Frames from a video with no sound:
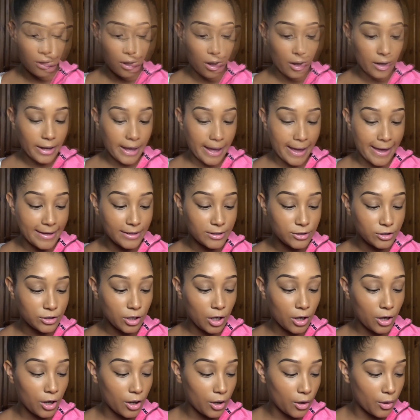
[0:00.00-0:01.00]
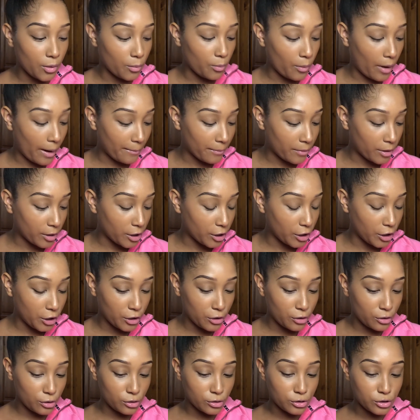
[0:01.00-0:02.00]
Okay, so what I'm gonna
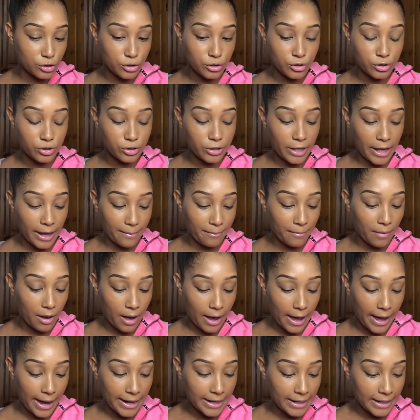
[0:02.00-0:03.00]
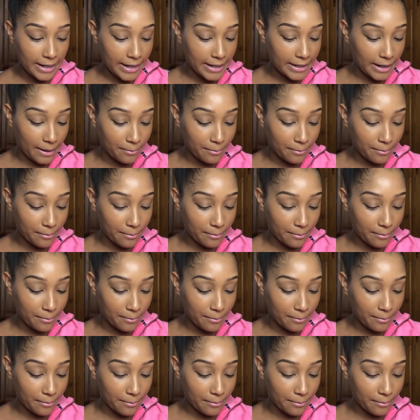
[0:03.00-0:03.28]
use to set my eyelid,